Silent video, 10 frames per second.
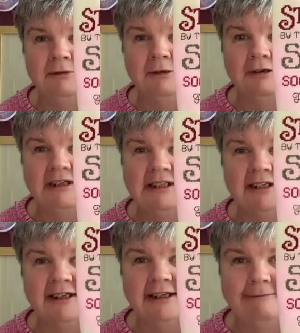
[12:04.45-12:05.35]
of progress
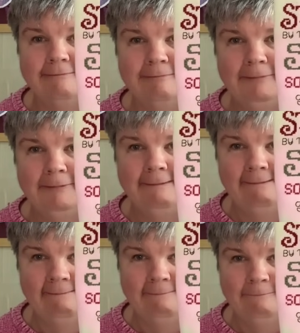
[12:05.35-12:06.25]
on it.
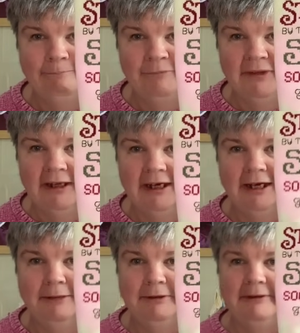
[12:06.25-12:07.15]

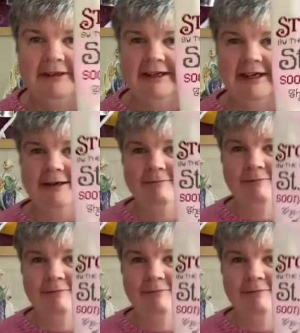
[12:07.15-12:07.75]
Happy with that.